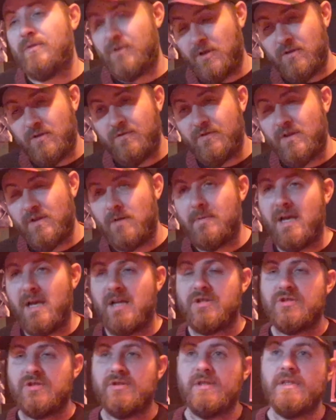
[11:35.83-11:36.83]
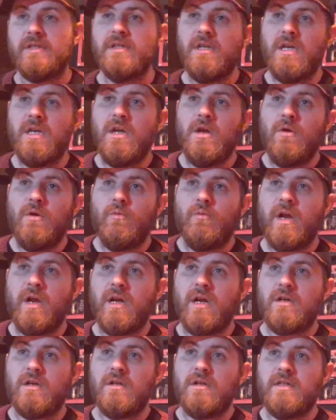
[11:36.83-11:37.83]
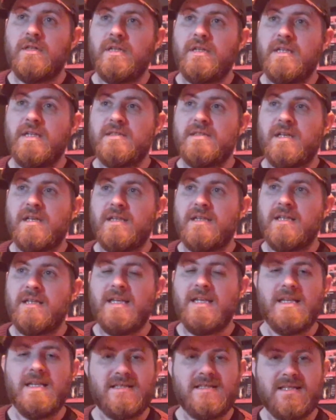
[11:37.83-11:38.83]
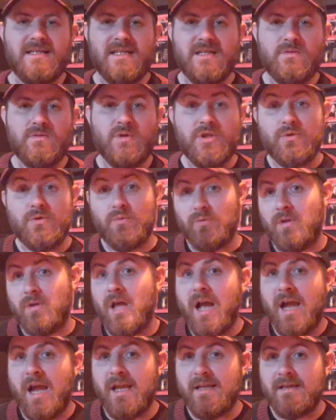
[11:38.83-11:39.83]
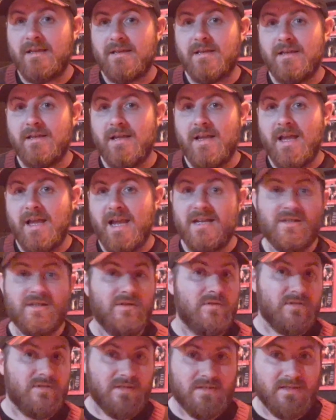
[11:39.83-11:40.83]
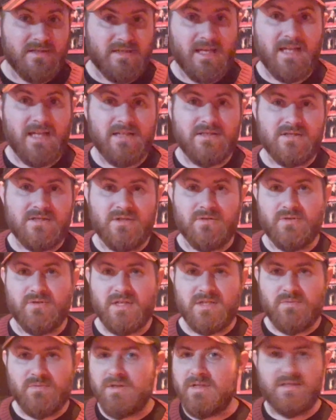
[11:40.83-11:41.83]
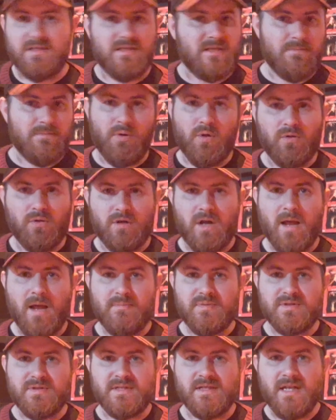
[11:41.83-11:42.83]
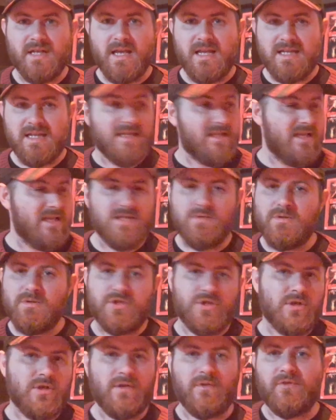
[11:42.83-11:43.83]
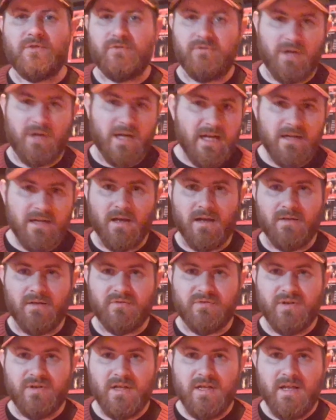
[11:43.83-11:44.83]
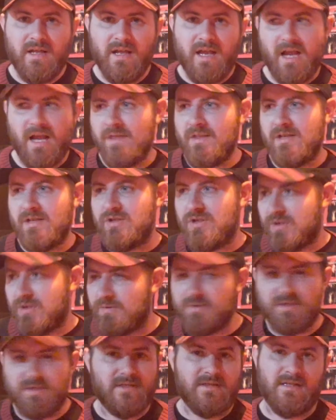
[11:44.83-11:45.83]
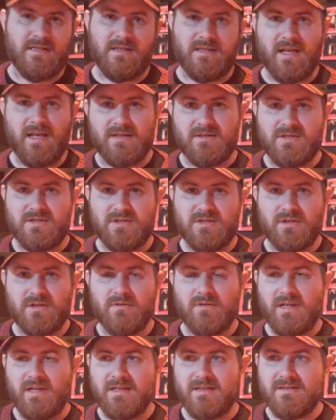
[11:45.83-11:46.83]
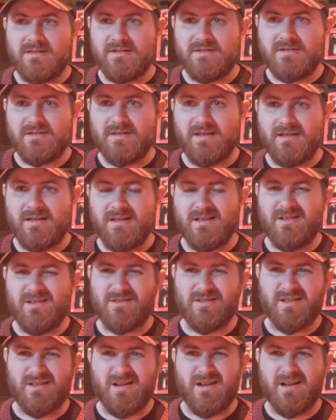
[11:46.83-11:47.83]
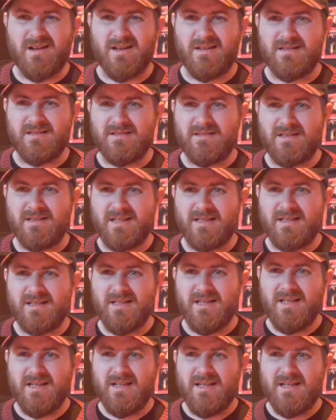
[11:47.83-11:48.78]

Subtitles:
third film, actually, where it's like he sees what you like and he uses it against you. This one is the polar opposite. He sees what you're afraid of and then uses it against you. And it's just like, oh God. And like,